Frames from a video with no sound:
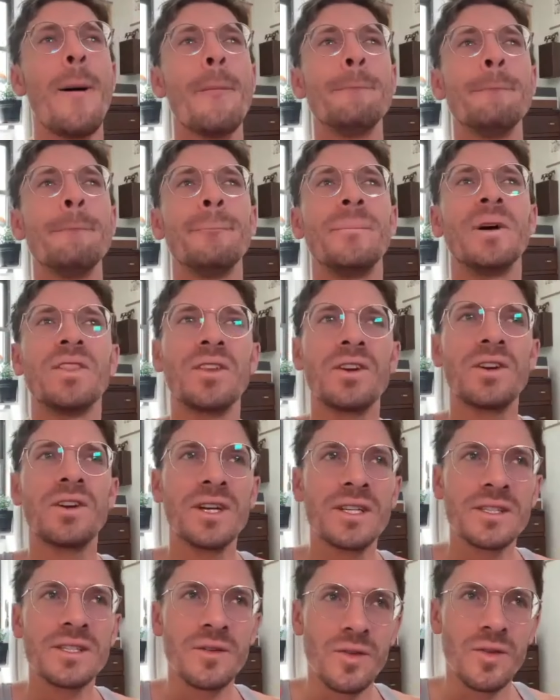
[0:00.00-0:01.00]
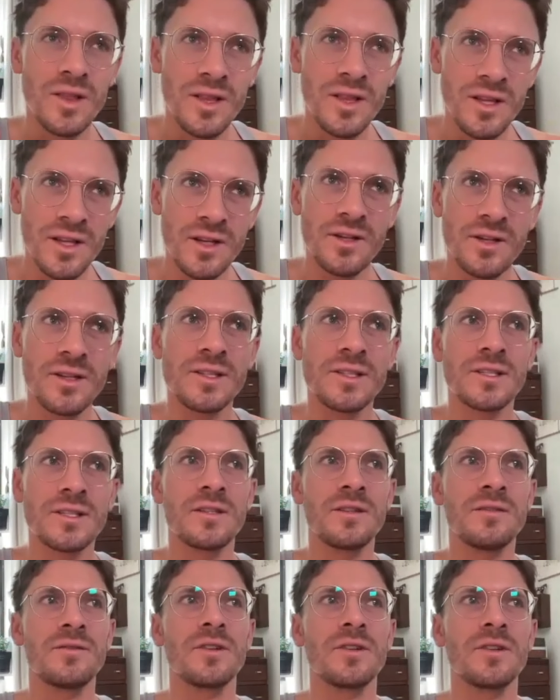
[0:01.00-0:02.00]
But there is a little
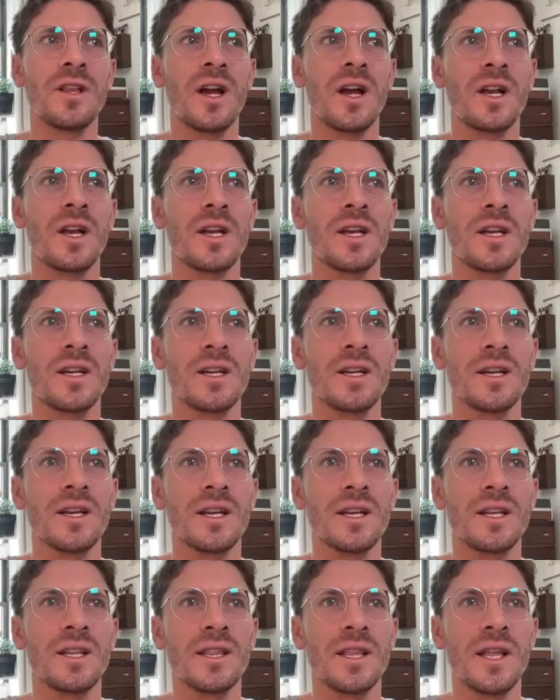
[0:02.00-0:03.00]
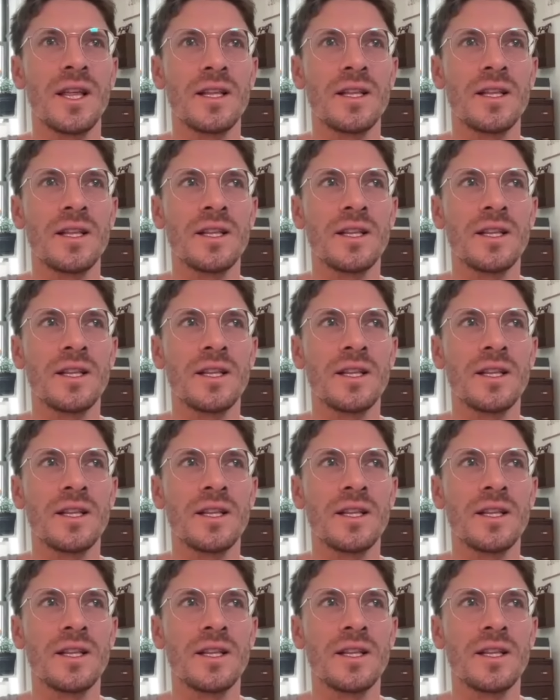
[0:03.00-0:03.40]
silver lining in that,